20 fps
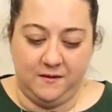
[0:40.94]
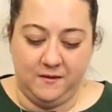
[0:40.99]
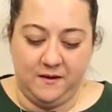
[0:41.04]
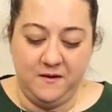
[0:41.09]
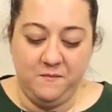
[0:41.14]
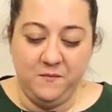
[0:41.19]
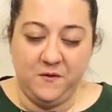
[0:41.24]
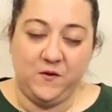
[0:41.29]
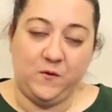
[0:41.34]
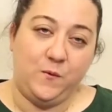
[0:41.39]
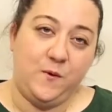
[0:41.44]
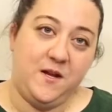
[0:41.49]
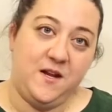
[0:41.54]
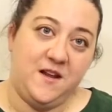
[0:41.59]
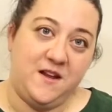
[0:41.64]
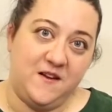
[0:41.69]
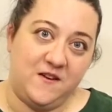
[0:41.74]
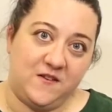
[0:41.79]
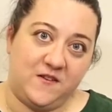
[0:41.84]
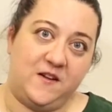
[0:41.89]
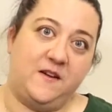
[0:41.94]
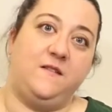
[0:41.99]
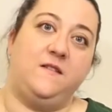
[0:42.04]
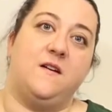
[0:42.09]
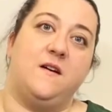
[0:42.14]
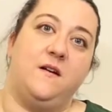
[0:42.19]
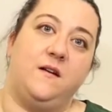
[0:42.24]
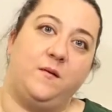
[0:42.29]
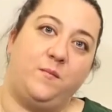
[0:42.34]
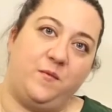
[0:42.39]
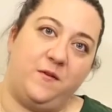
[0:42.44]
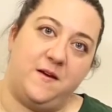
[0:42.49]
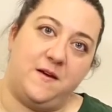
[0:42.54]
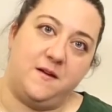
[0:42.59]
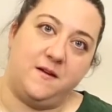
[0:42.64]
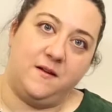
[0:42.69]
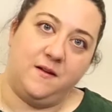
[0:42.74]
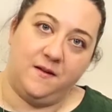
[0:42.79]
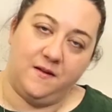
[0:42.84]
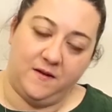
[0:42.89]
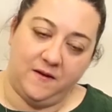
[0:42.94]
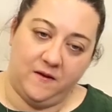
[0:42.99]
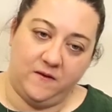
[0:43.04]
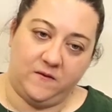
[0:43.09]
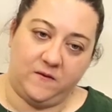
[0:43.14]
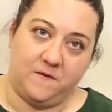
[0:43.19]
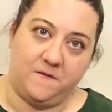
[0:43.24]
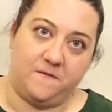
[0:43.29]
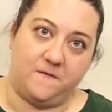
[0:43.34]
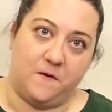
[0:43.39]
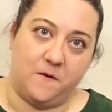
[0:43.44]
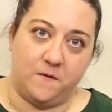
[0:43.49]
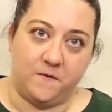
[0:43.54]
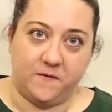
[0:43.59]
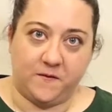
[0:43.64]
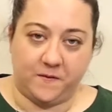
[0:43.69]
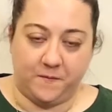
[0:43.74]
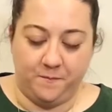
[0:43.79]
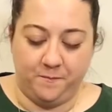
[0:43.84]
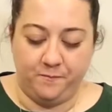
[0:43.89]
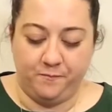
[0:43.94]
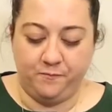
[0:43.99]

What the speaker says: In between each tectonic plate is a fault.